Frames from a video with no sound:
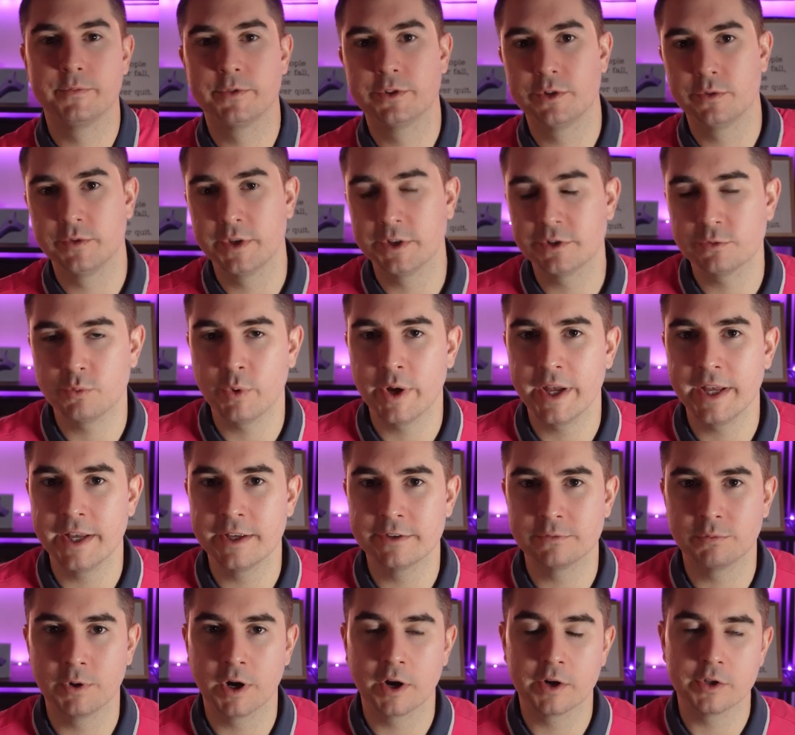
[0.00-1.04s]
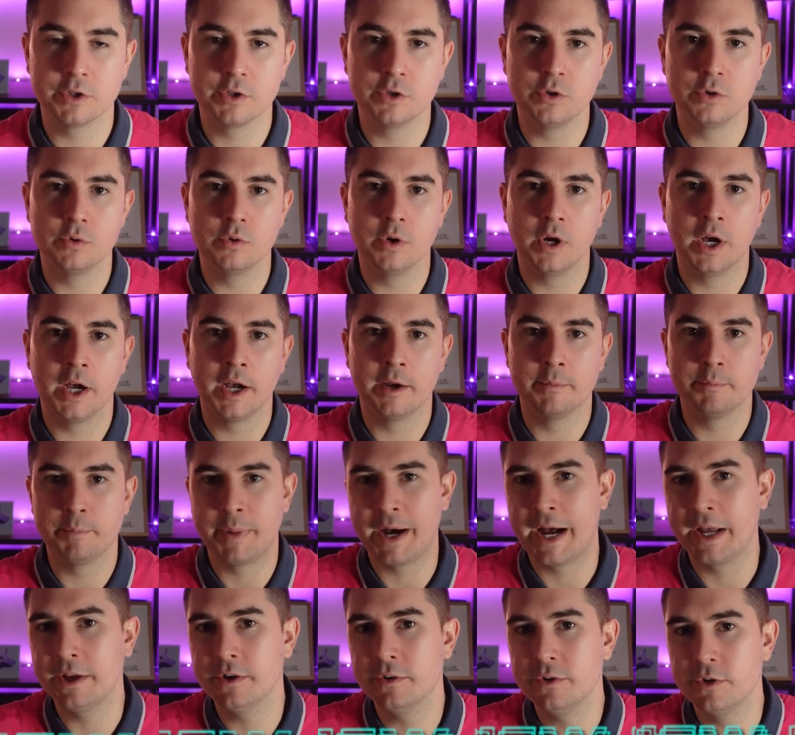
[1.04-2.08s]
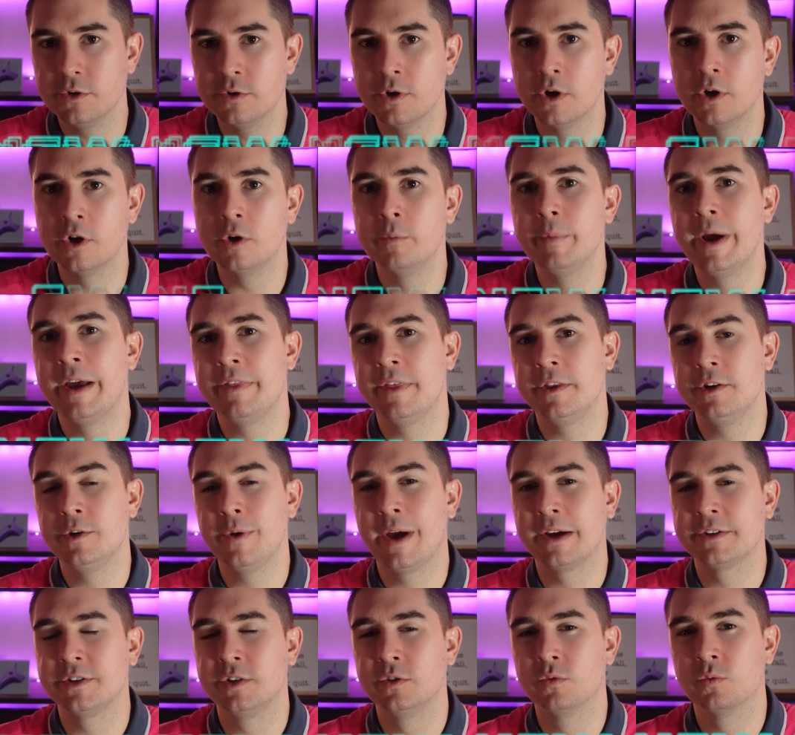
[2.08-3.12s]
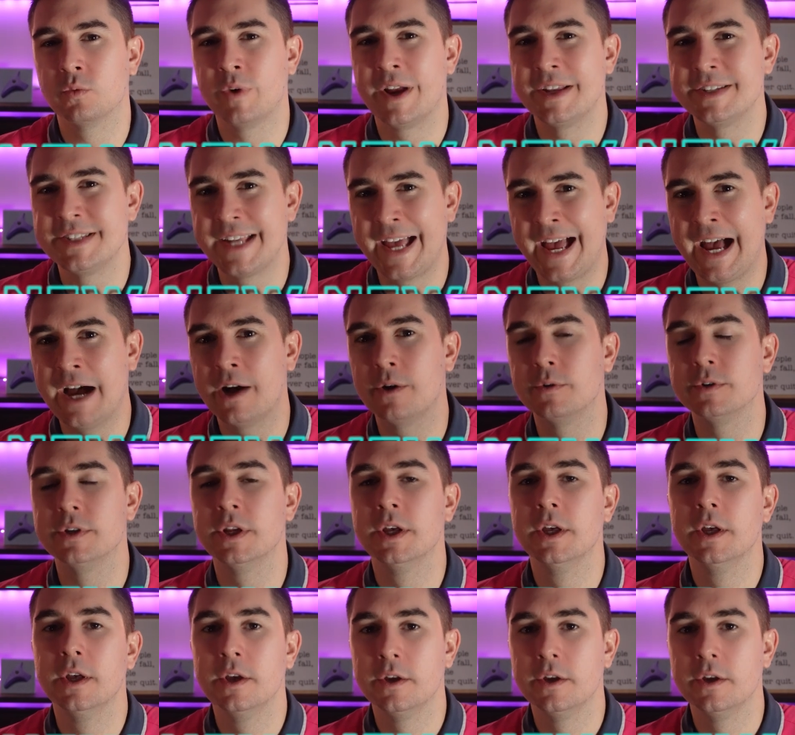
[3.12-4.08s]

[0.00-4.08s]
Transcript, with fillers: So this way is where you um, buy your new home and then you actually rent out